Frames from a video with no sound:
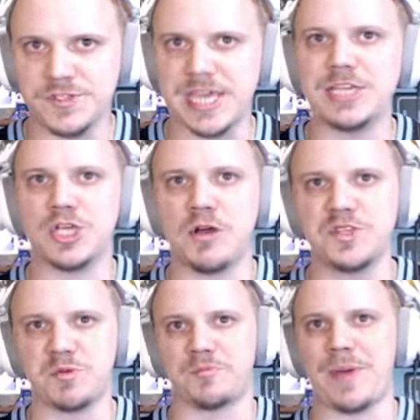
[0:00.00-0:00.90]
Zay
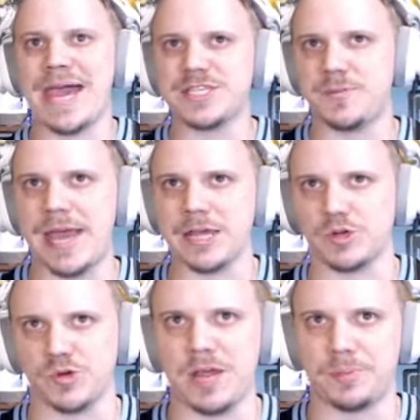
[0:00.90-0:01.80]
Jones with back-to-back -back
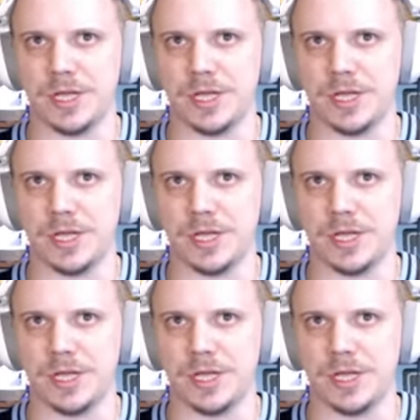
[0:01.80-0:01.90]
great